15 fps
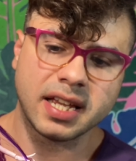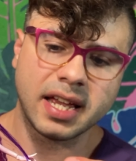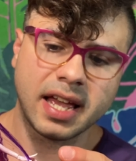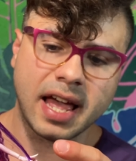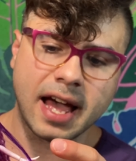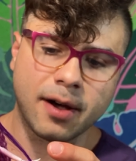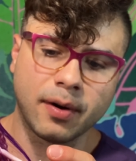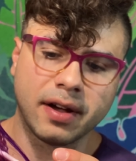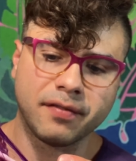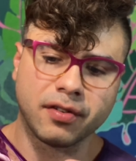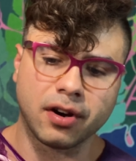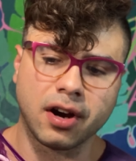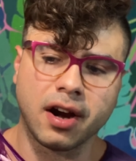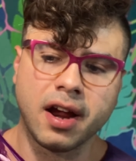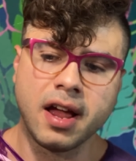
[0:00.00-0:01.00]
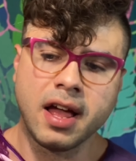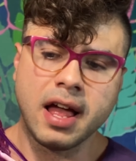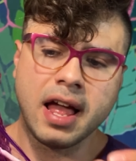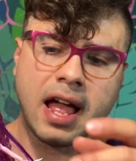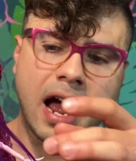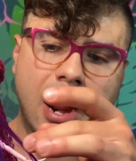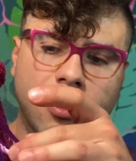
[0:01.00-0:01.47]
However,
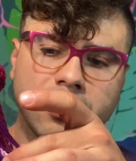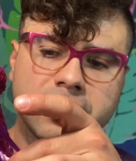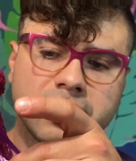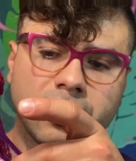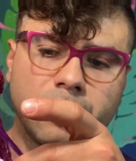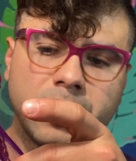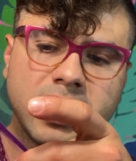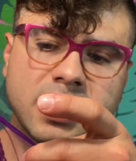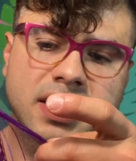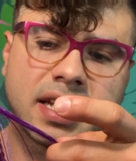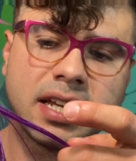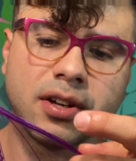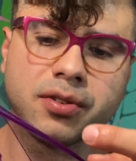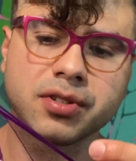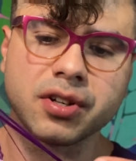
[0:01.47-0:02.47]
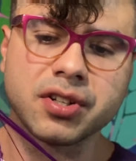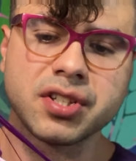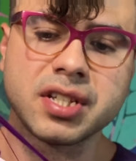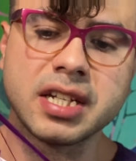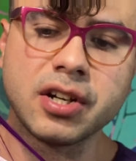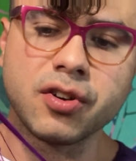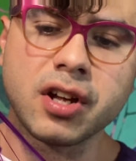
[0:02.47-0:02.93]
our sewing skills are
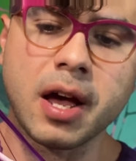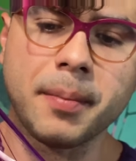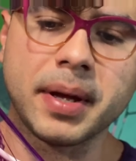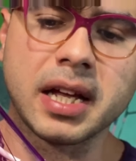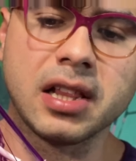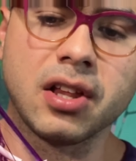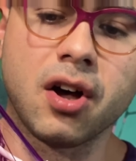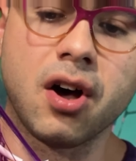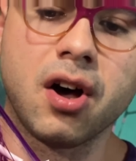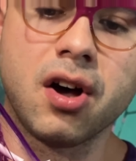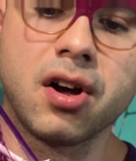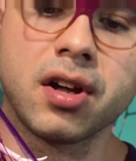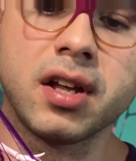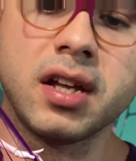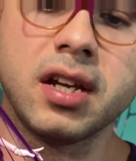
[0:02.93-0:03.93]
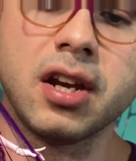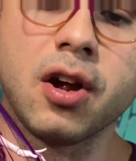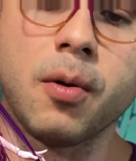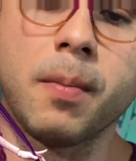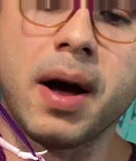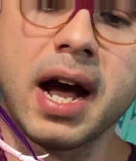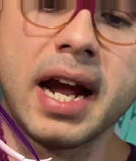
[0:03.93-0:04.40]
still coming along. You
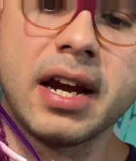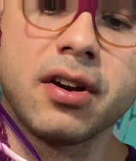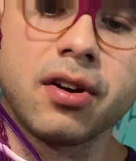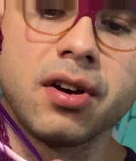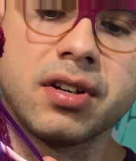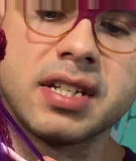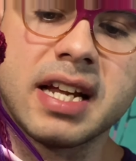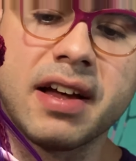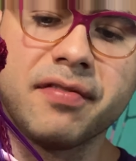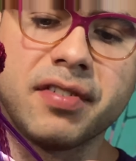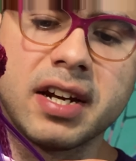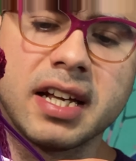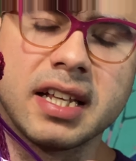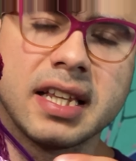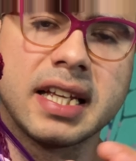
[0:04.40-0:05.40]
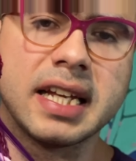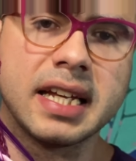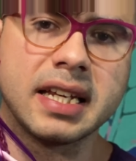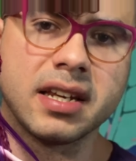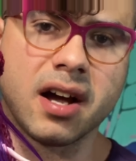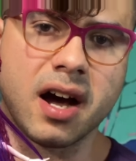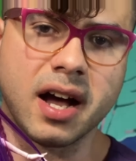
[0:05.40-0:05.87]
know, mine are definitely
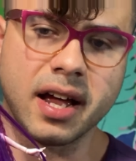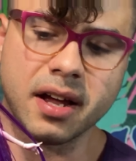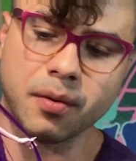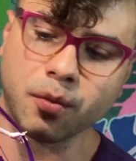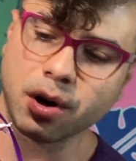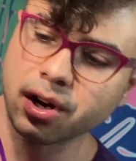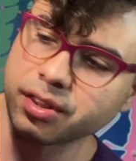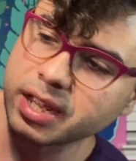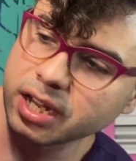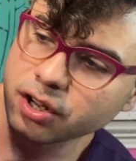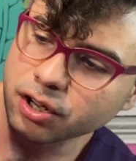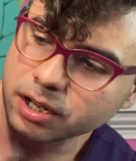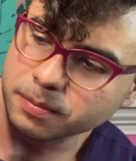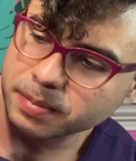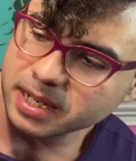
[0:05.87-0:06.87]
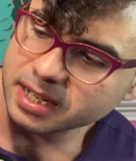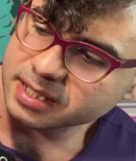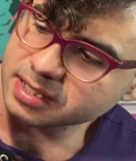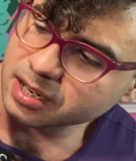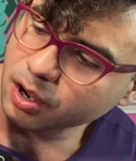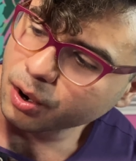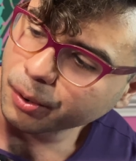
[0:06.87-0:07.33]
not where they could be.
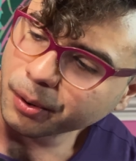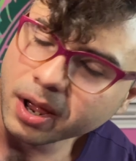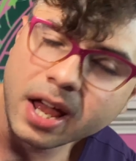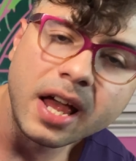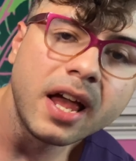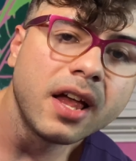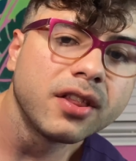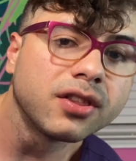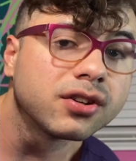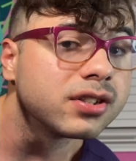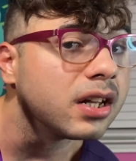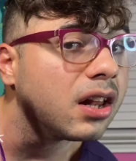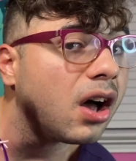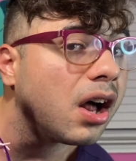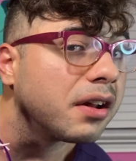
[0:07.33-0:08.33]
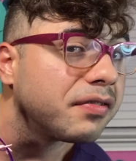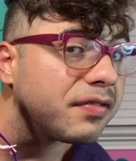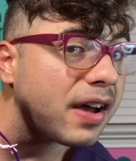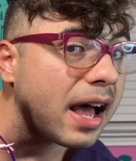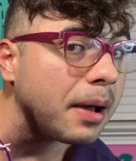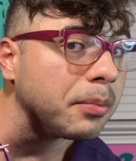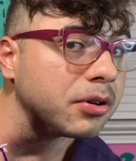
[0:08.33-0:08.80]
So there's a lot of
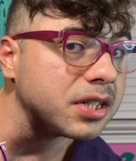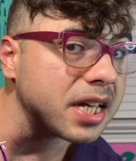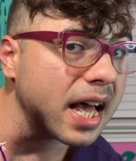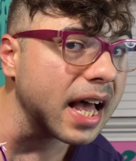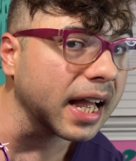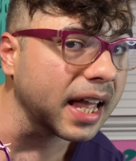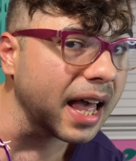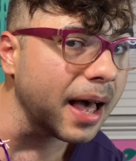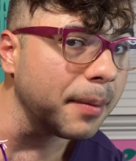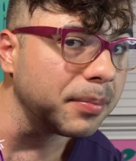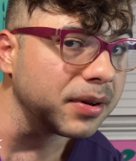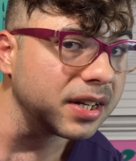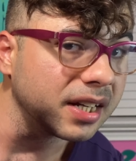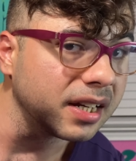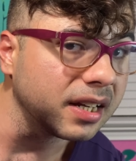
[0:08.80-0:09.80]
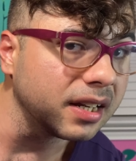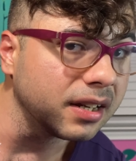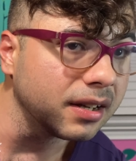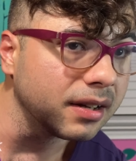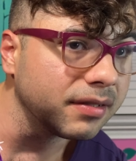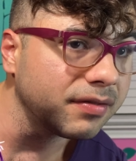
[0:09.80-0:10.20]
Fabri-Tac happening here.